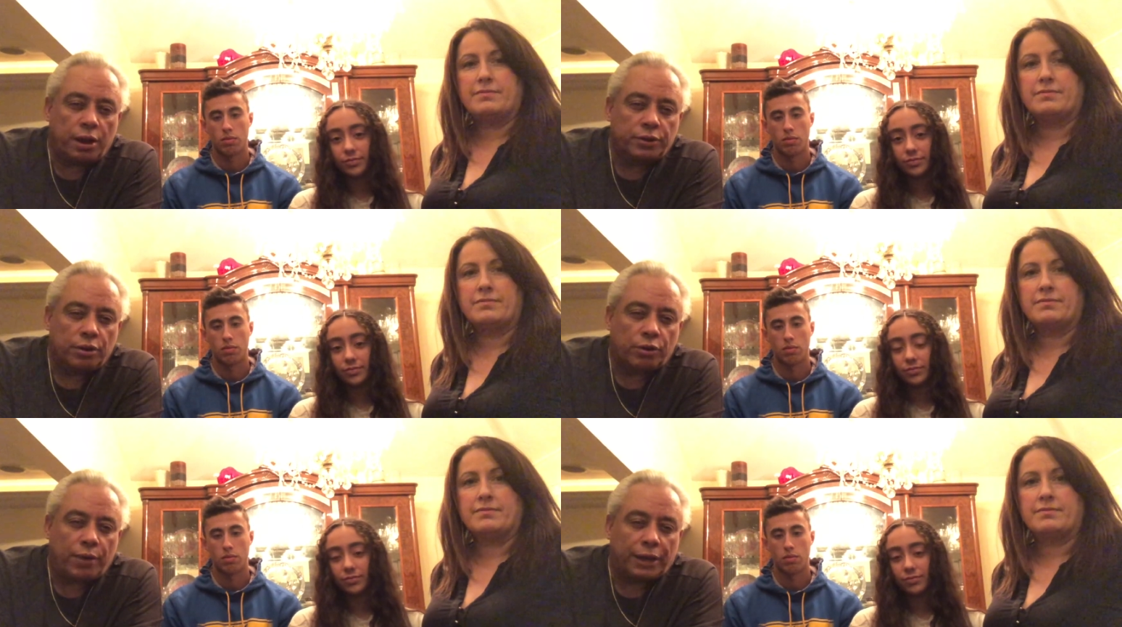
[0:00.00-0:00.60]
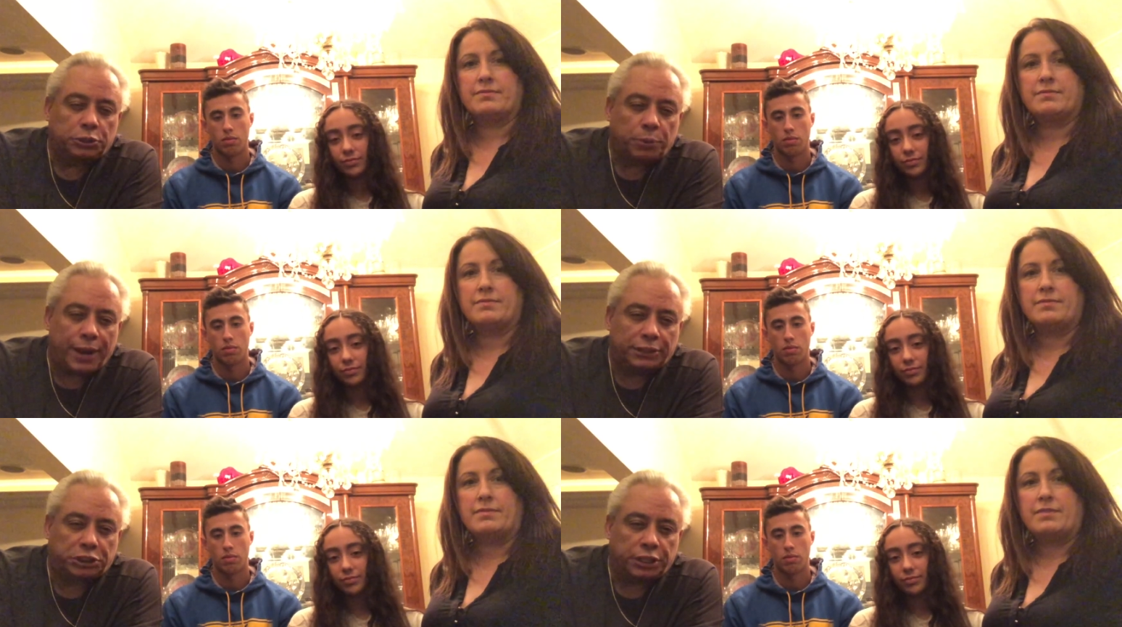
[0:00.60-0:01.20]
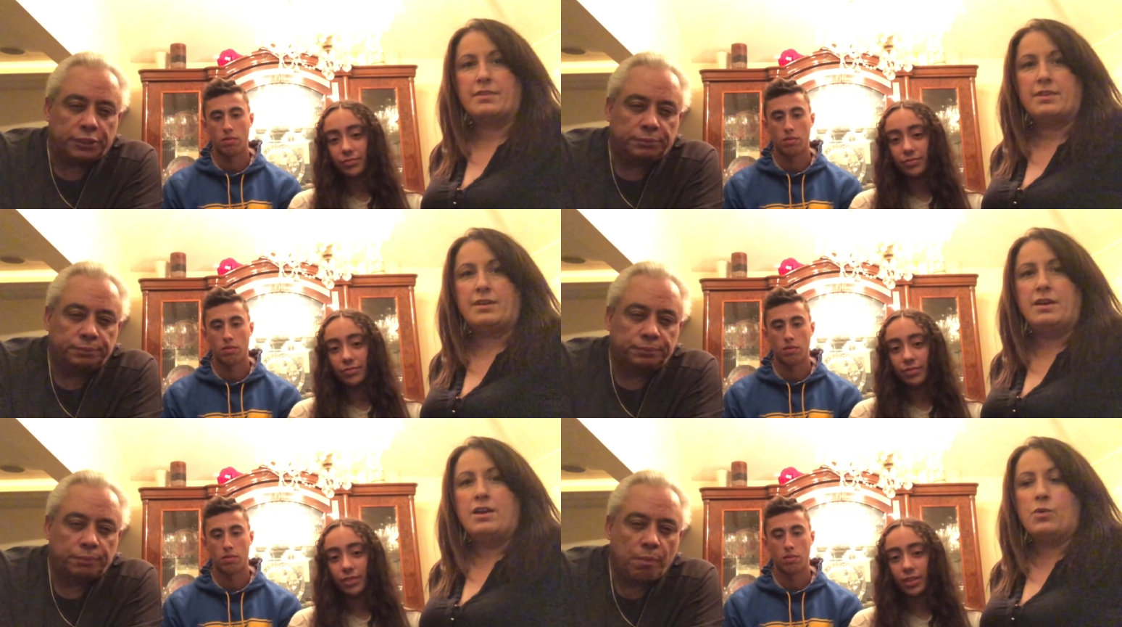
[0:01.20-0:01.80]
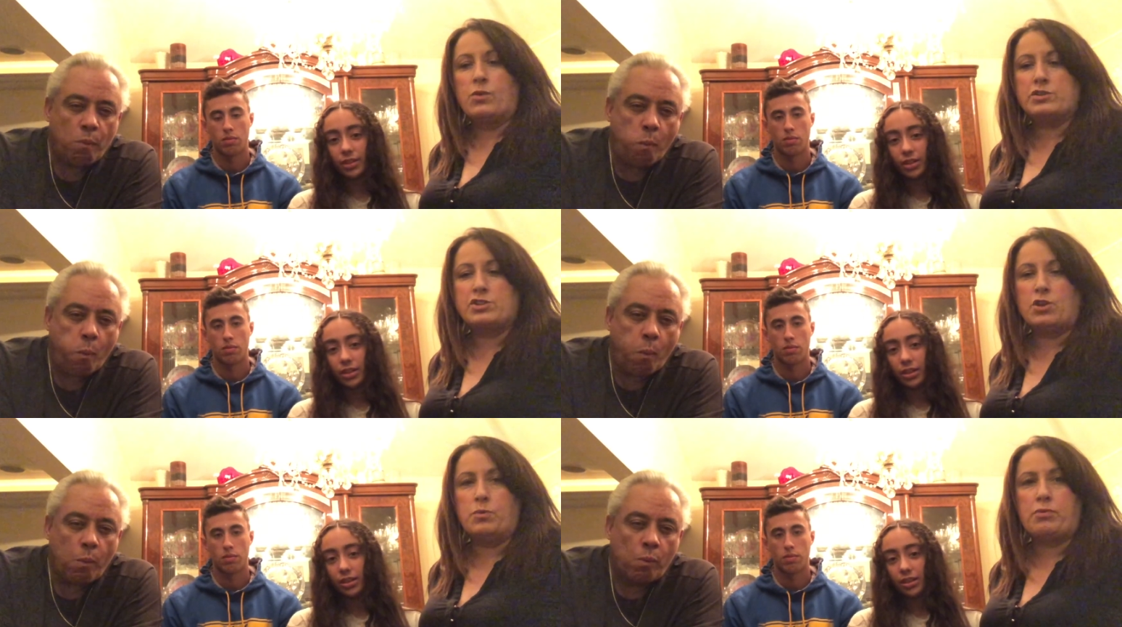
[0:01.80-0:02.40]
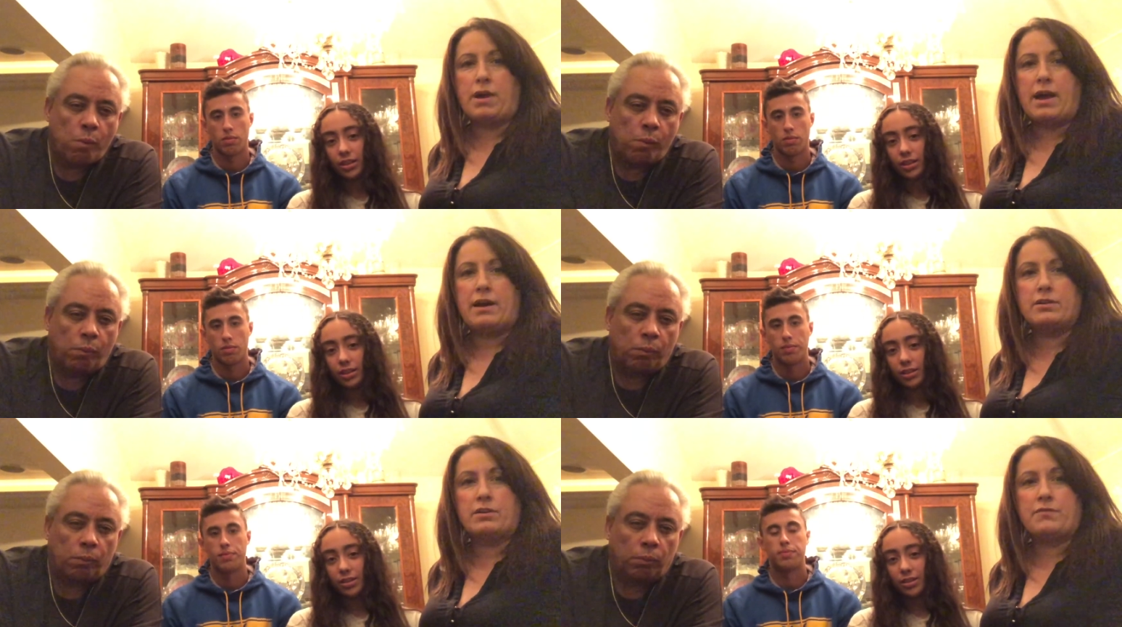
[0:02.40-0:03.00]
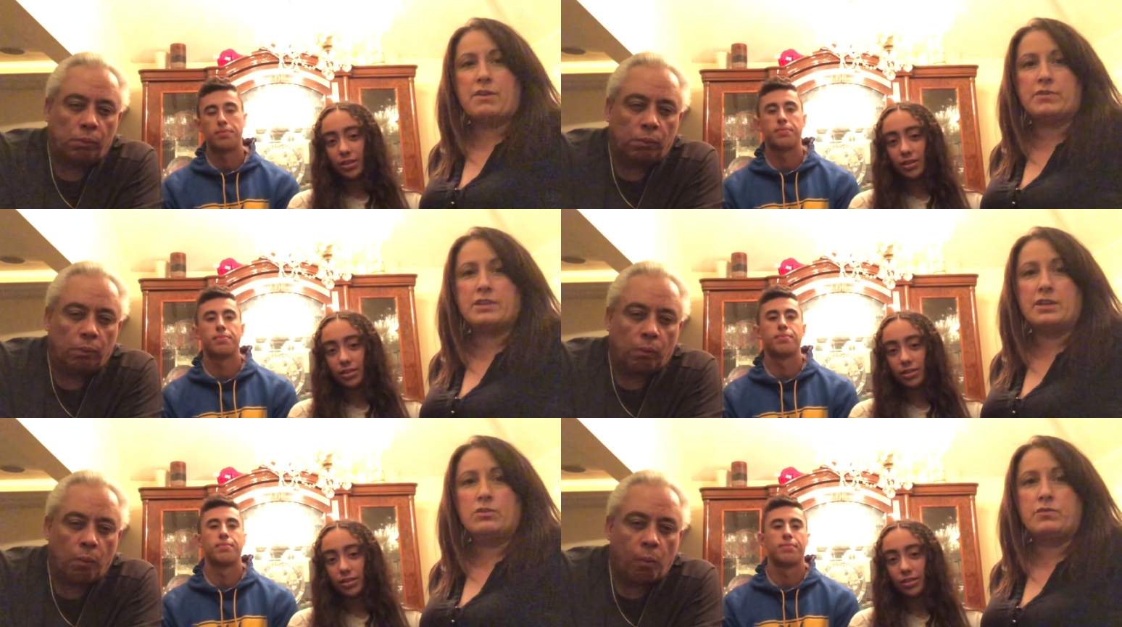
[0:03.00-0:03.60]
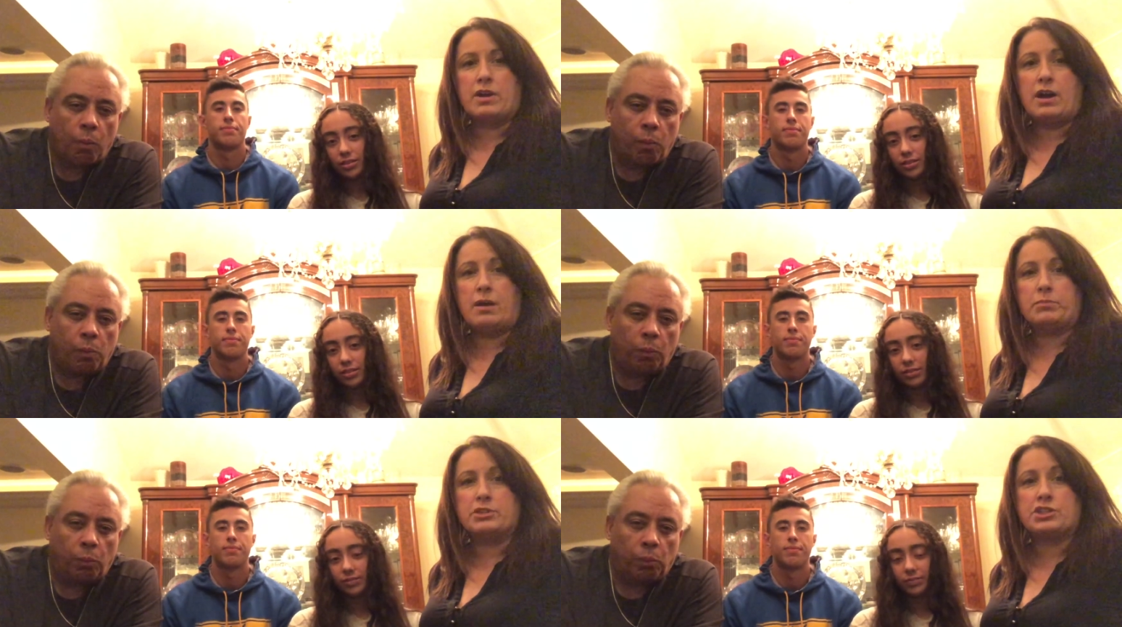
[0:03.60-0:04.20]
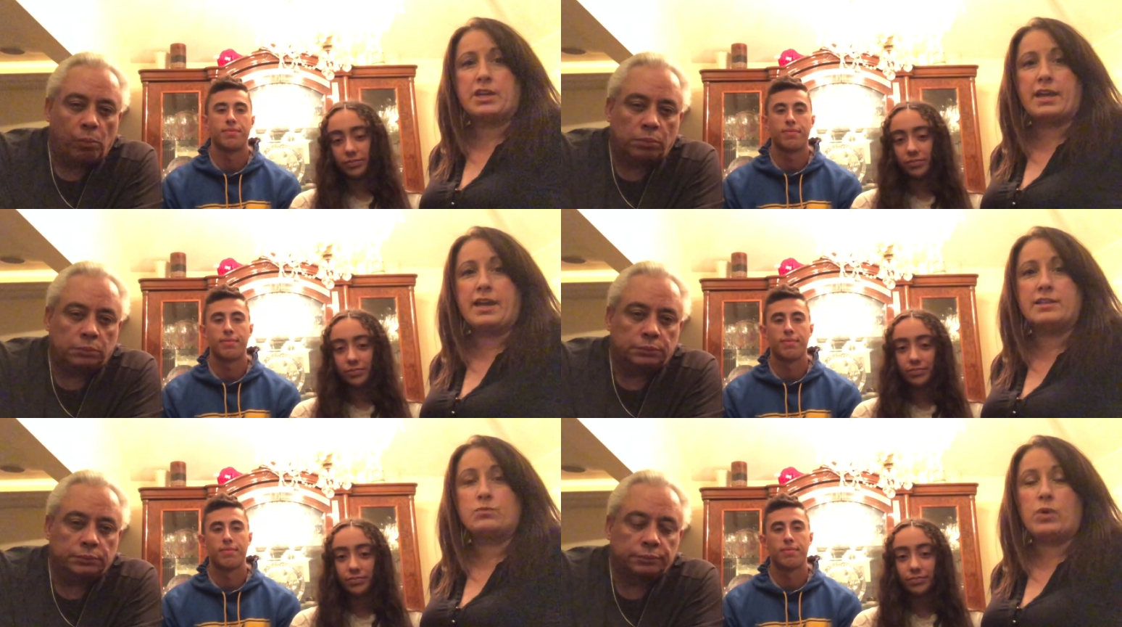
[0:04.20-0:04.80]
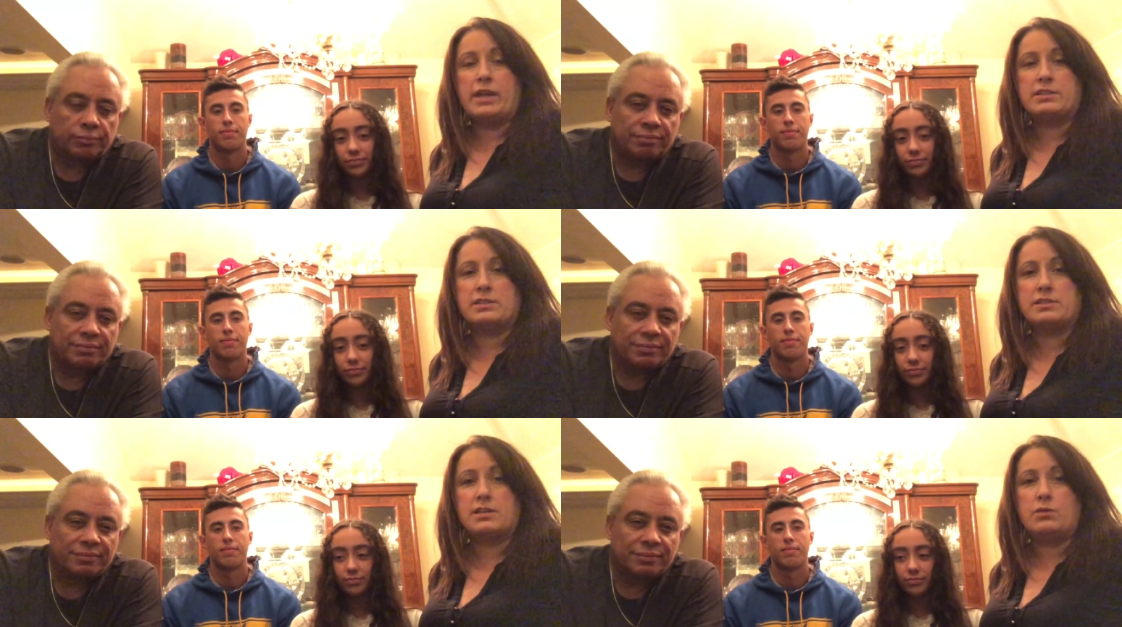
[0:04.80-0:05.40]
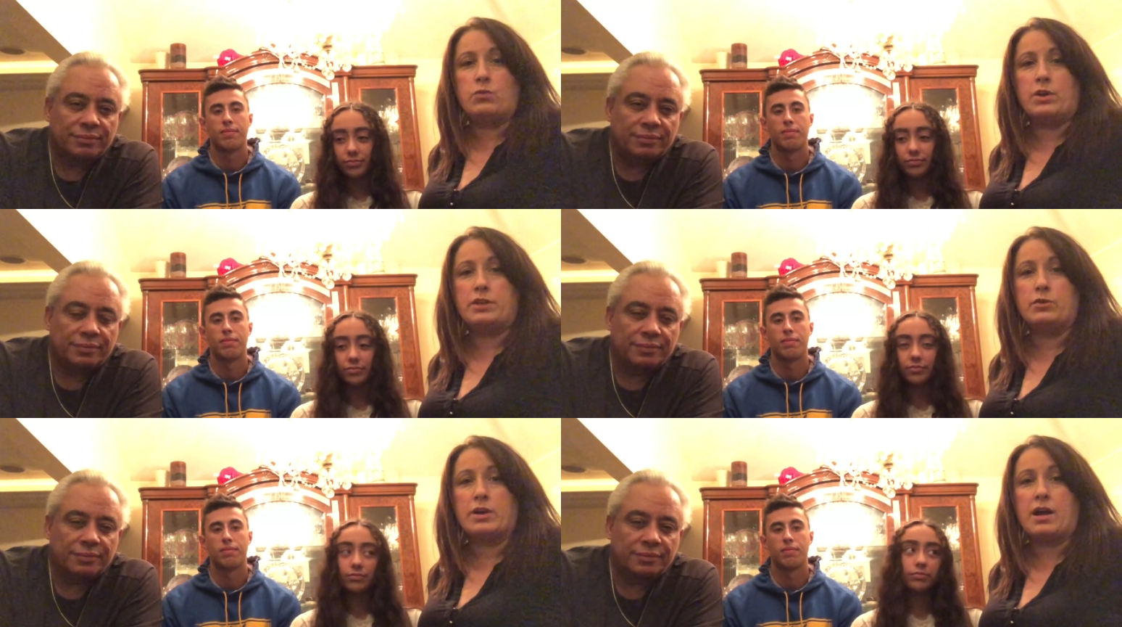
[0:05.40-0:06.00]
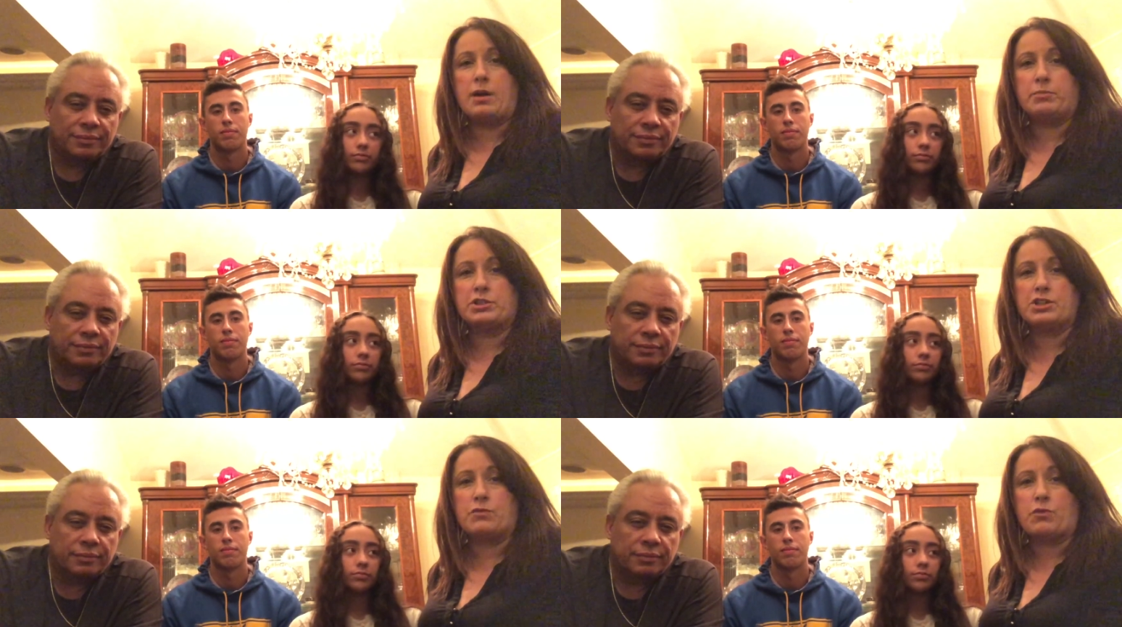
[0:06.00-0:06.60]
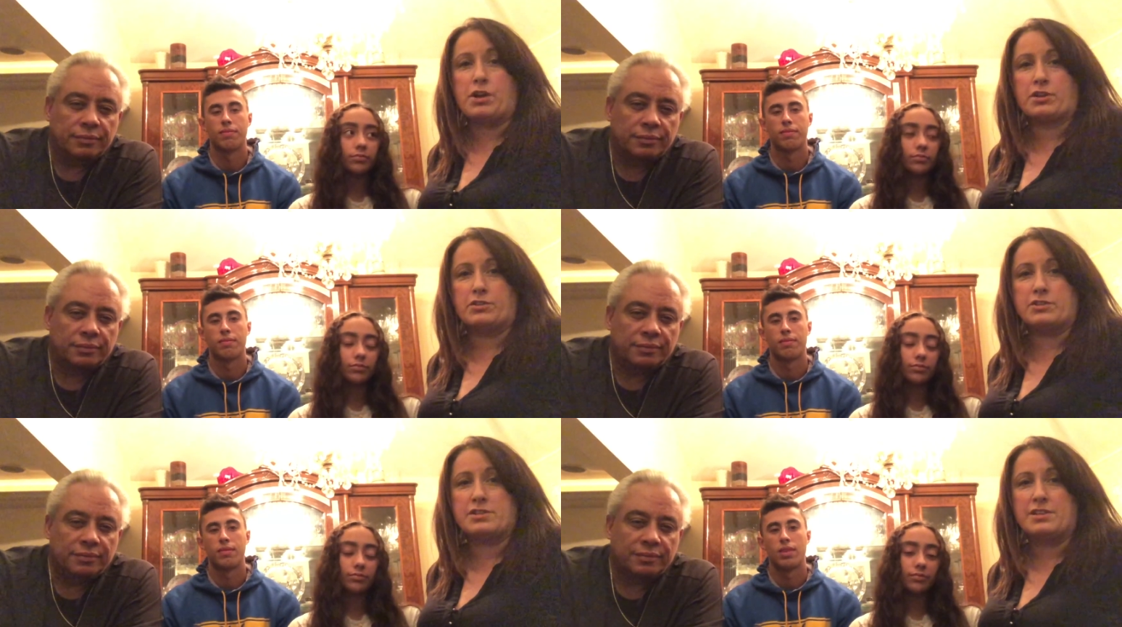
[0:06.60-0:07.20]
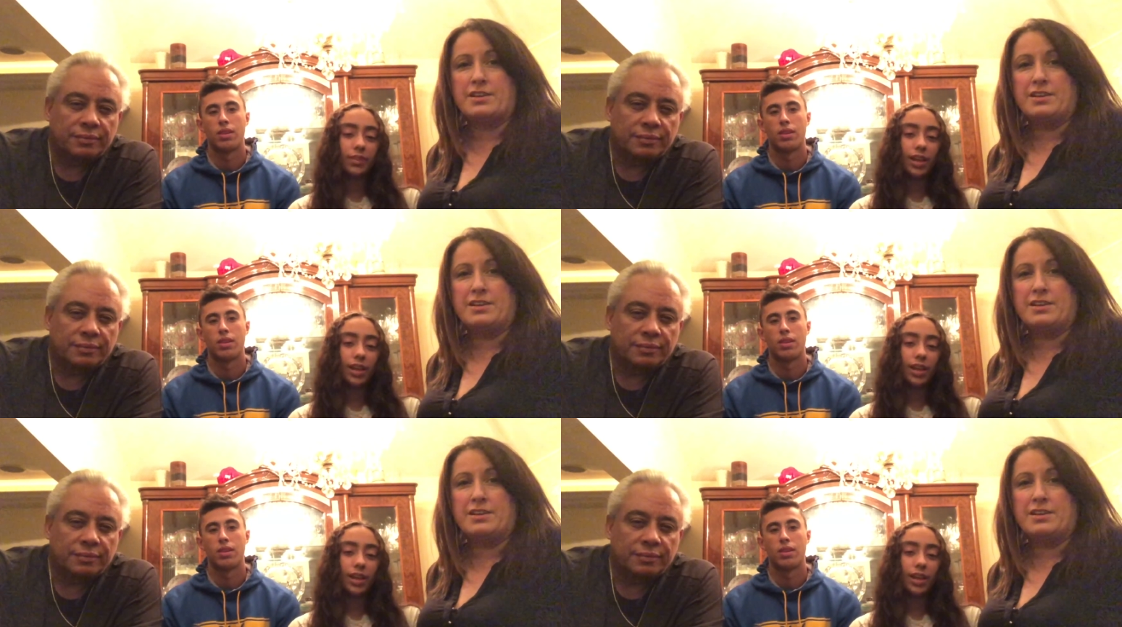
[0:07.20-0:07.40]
Speaker 1: on your graduation.
Speaker 2: We're so proud of everything you've accomplished and can't wait to see what you accomplish at Rutgers.